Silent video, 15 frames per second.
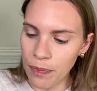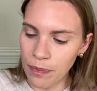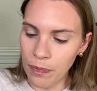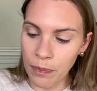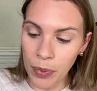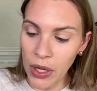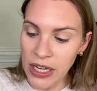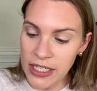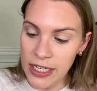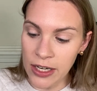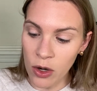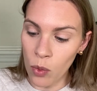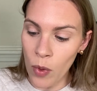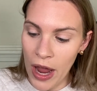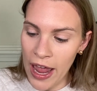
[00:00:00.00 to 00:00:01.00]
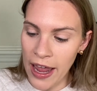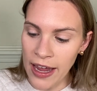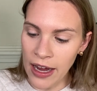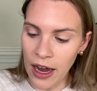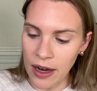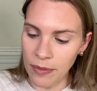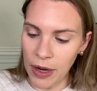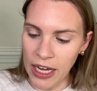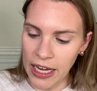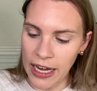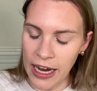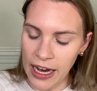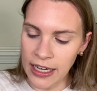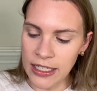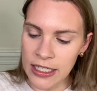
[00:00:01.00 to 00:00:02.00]
blended away on my
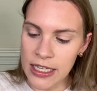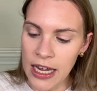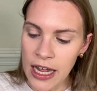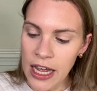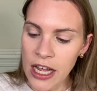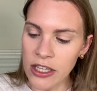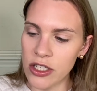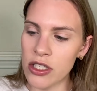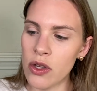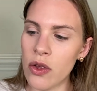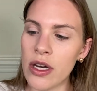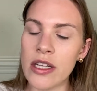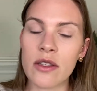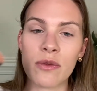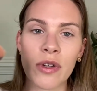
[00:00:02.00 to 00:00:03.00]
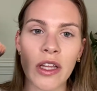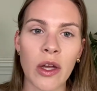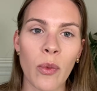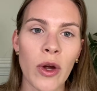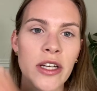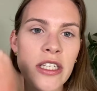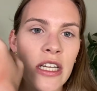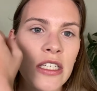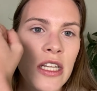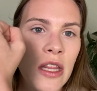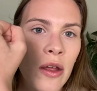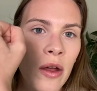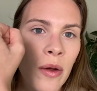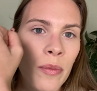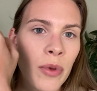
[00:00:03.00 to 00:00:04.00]
hand, just so that it's really worked into
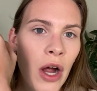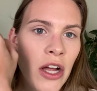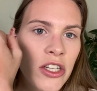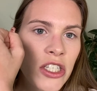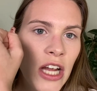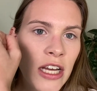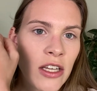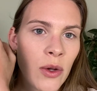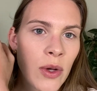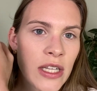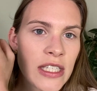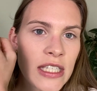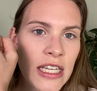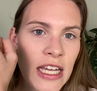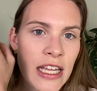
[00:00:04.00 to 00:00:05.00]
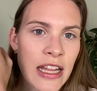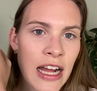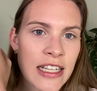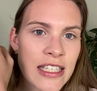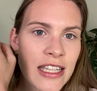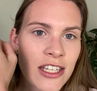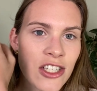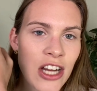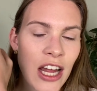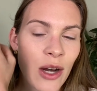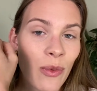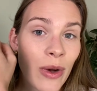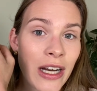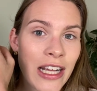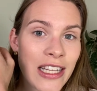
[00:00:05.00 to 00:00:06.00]
the brush. And you can see that's the shade
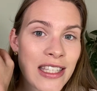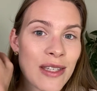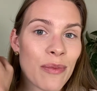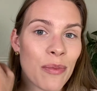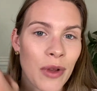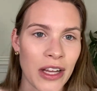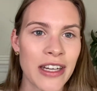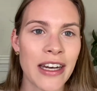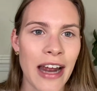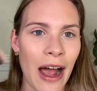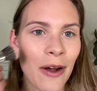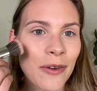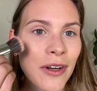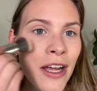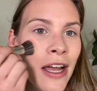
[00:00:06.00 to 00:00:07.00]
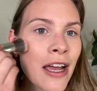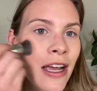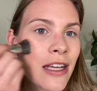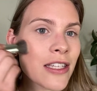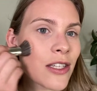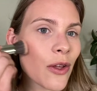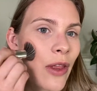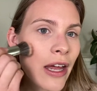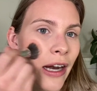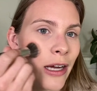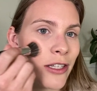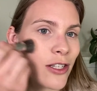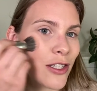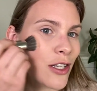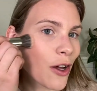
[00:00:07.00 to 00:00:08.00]
when it's blended out. So then I
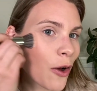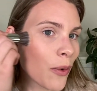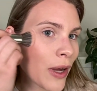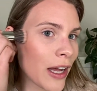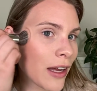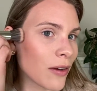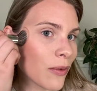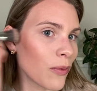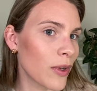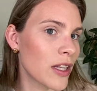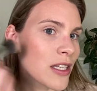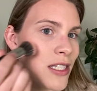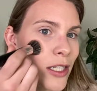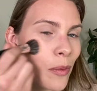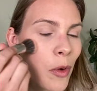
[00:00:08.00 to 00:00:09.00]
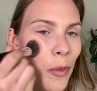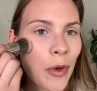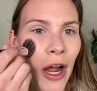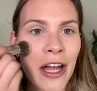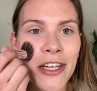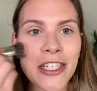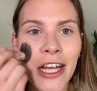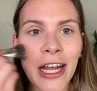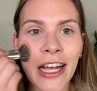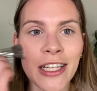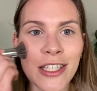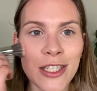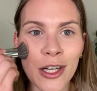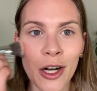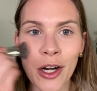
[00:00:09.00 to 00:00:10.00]
just go in with the stipple brush and
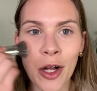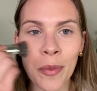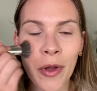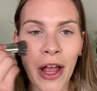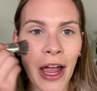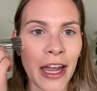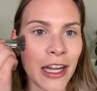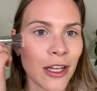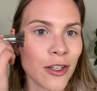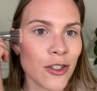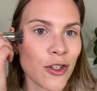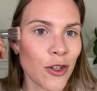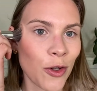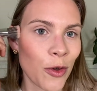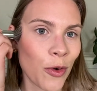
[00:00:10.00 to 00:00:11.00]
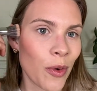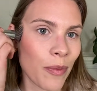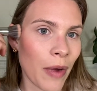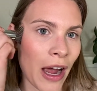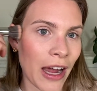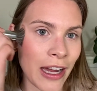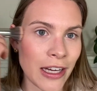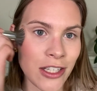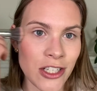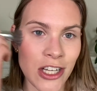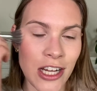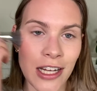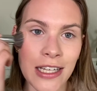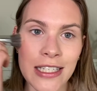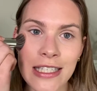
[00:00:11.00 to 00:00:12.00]
start applying to my
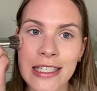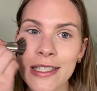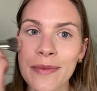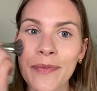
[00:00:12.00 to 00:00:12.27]
cheeks.